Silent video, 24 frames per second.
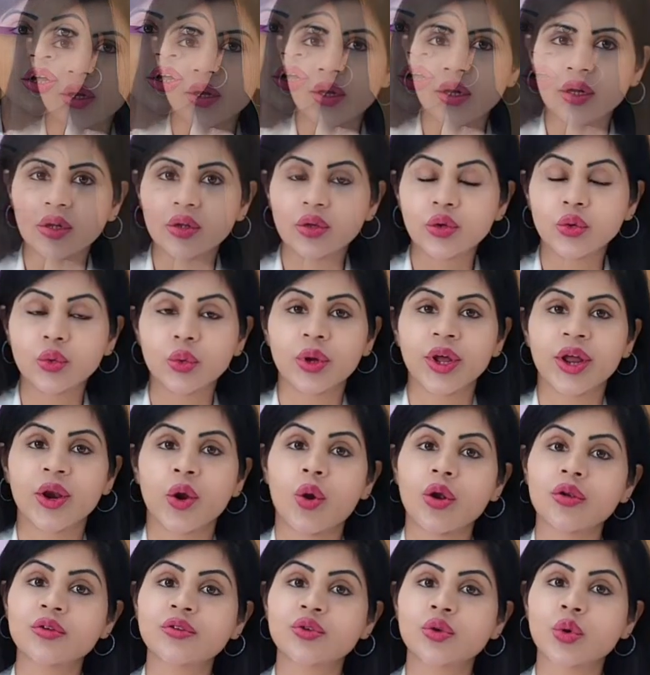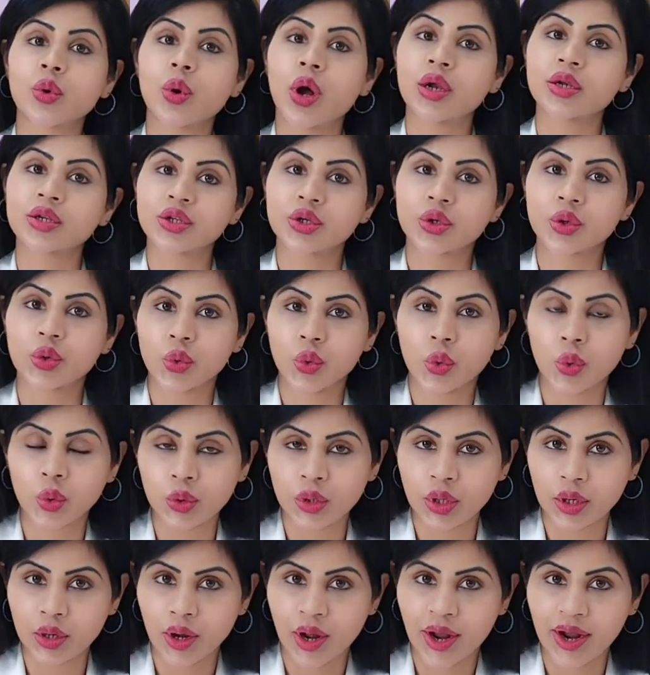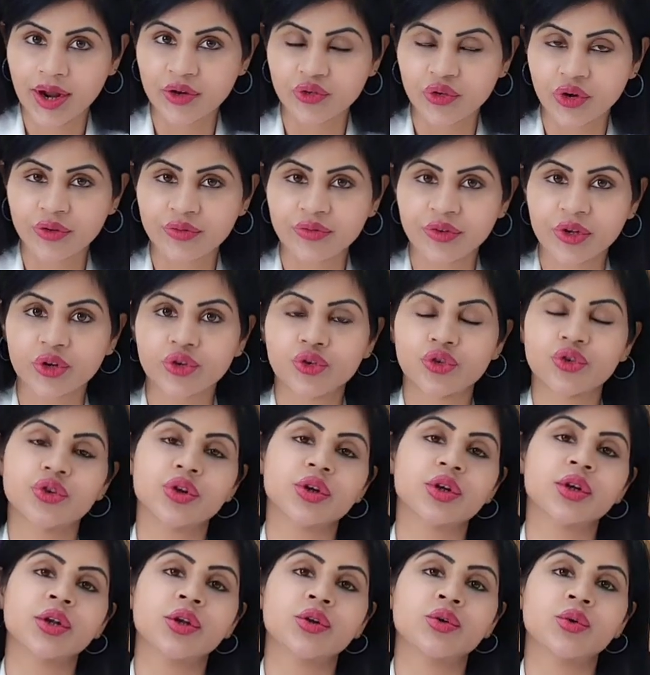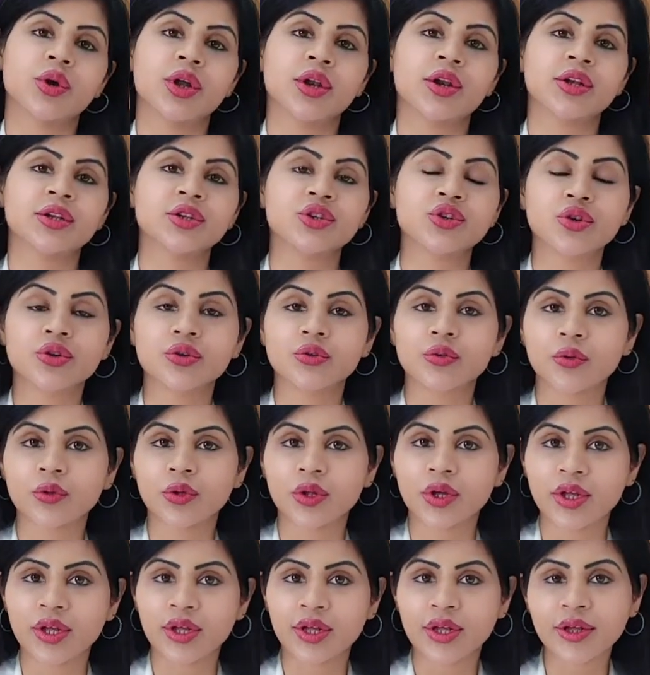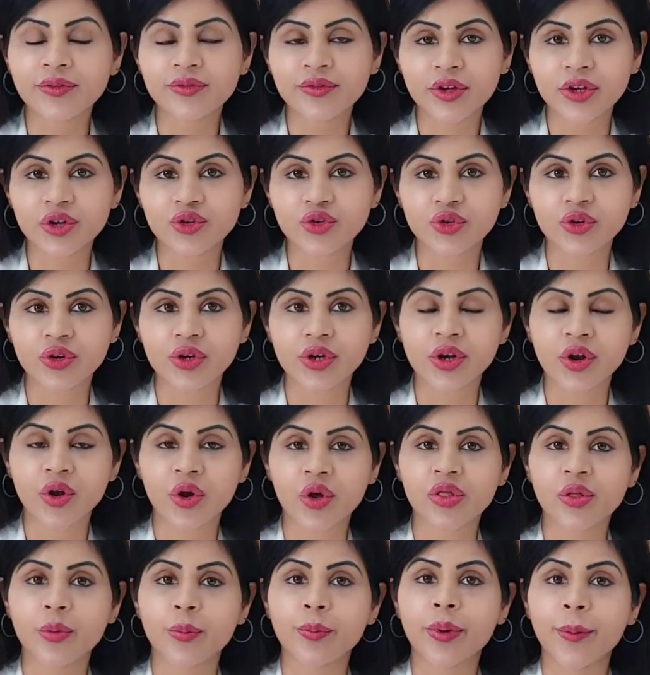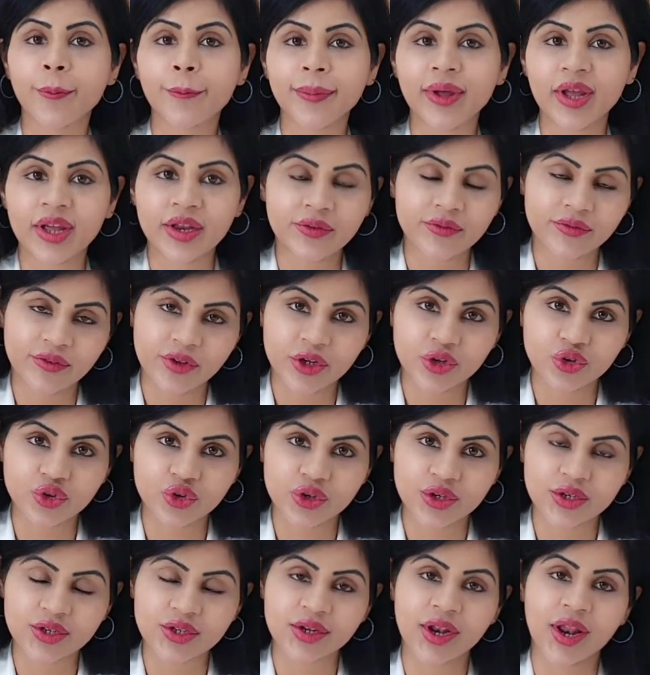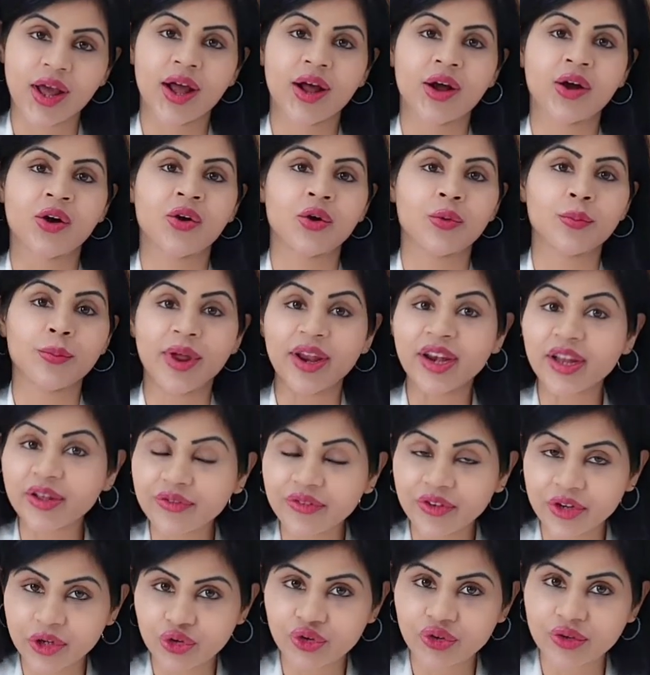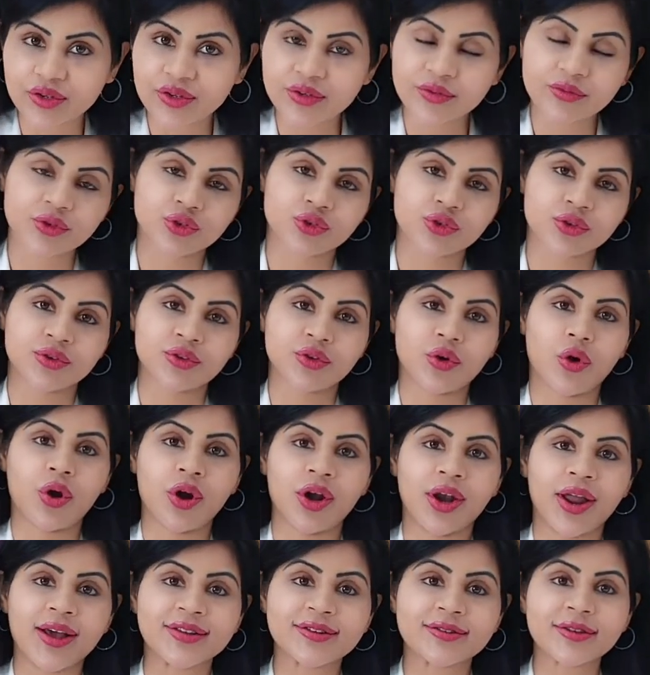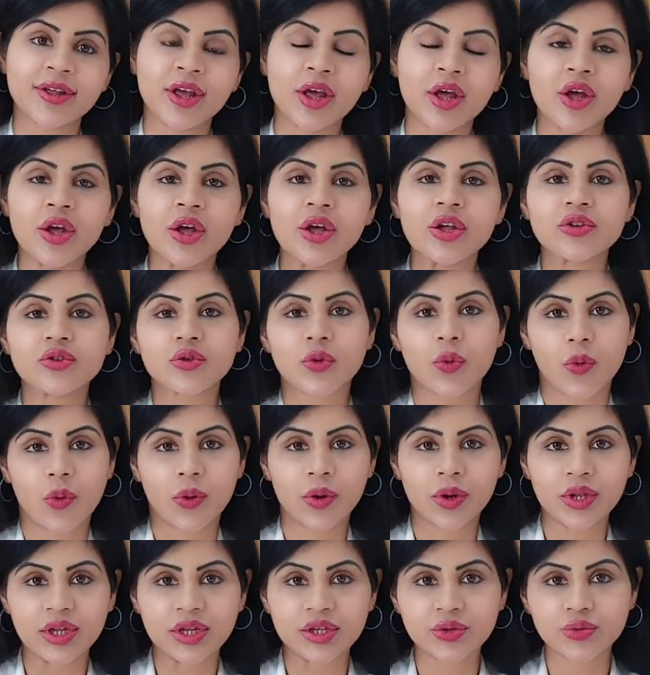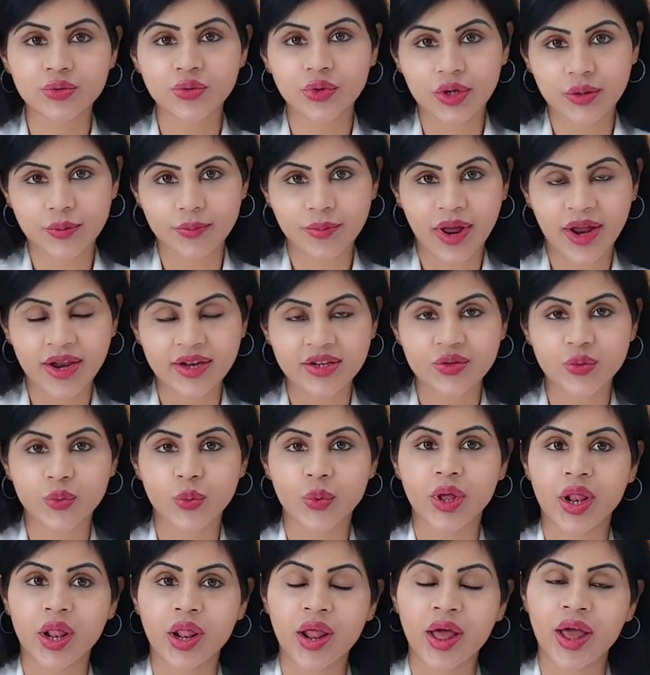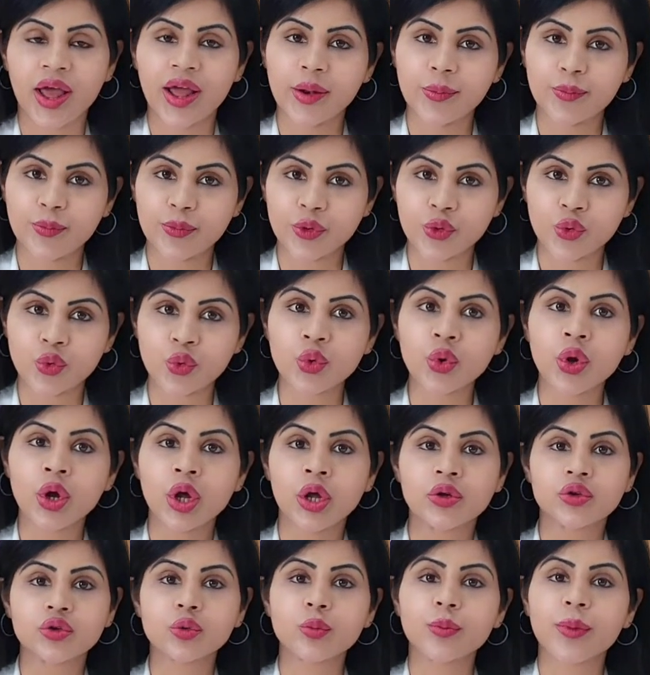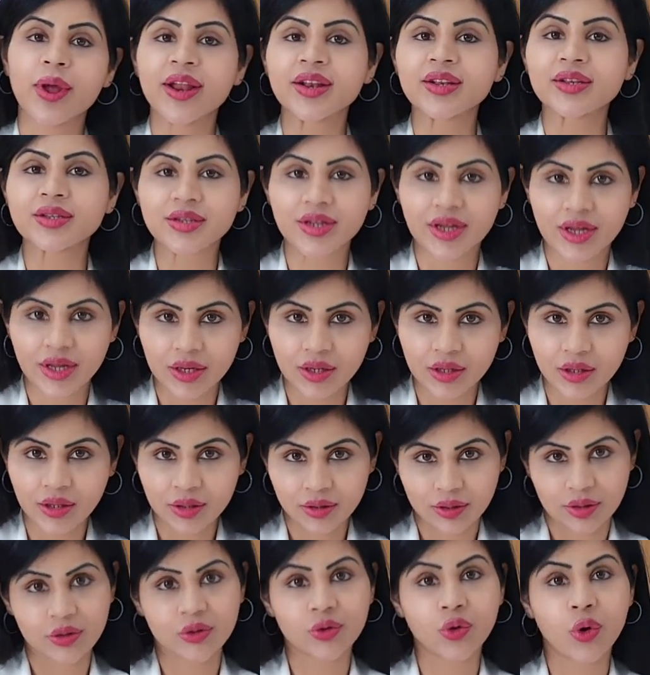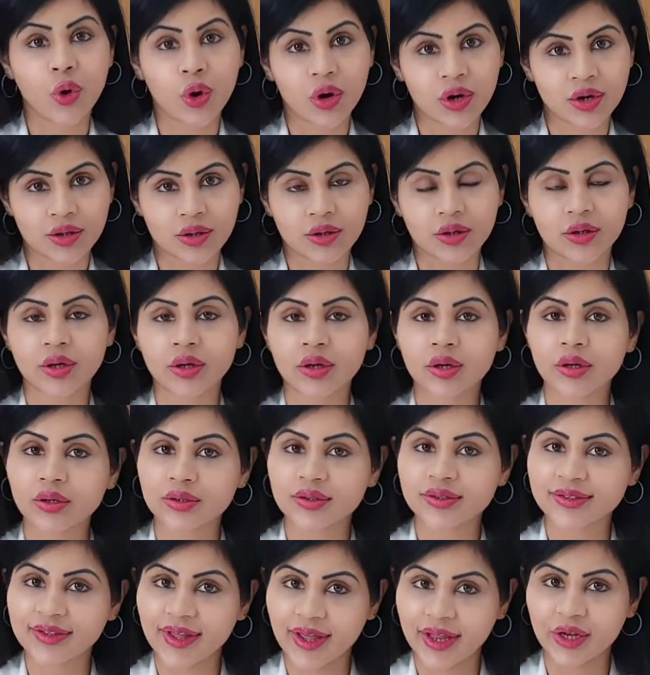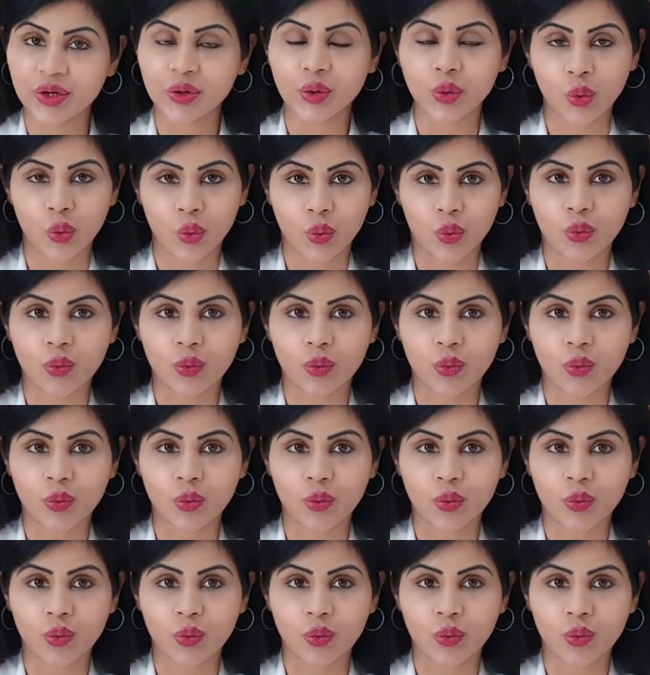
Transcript: You can also undergo the Hydra facial, you can undergo the E facial or the pumpkin facial or Mary facials, which is called as. So all these treatments will help you to maintain your skin glow.